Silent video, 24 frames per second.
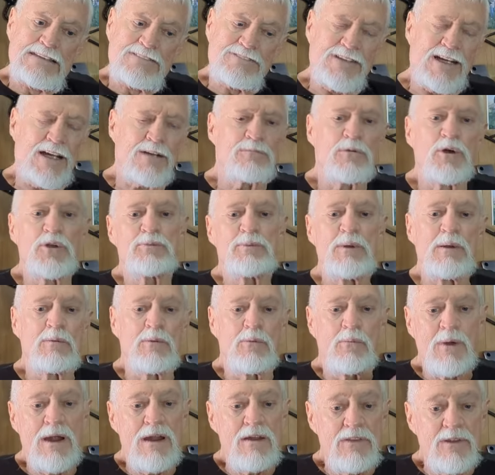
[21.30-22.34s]
In fact, most people
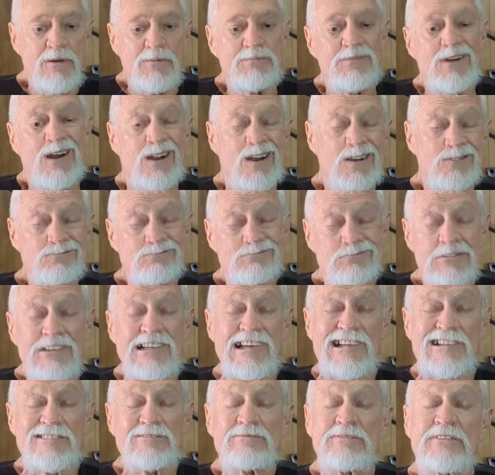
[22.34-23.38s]
that wear them are
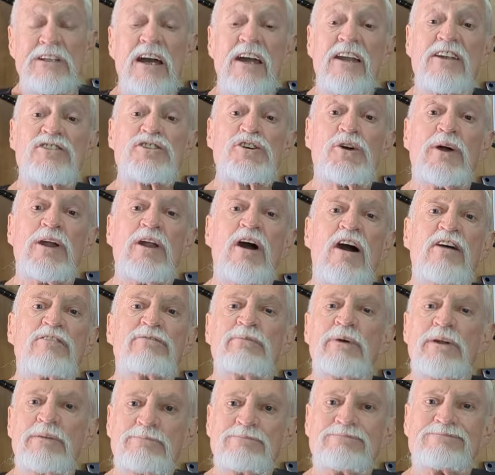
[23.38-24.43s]
kind of showing off,
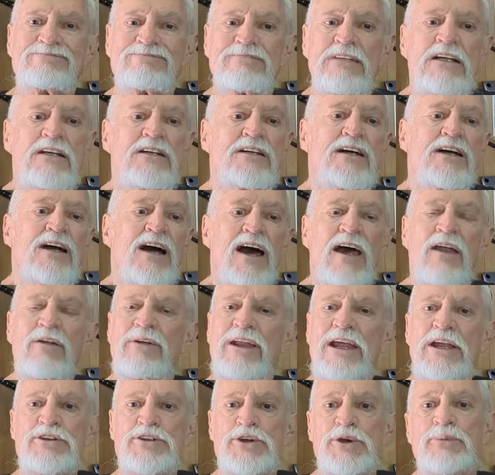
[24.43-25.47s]
but I don't
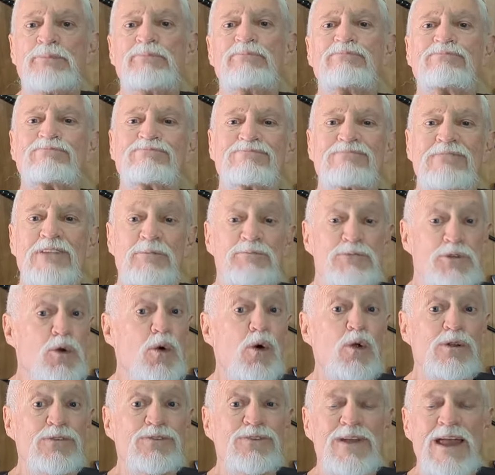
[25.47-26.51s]
need to. Too
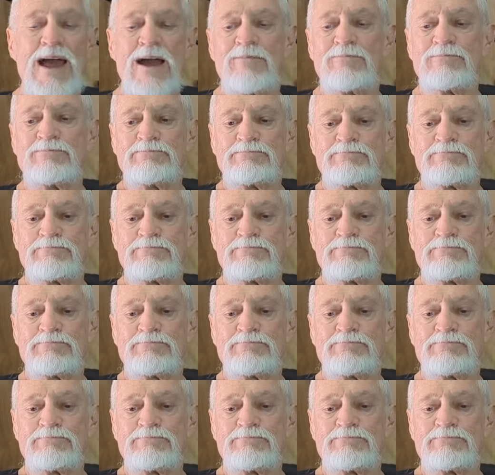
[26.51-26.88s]
old for that.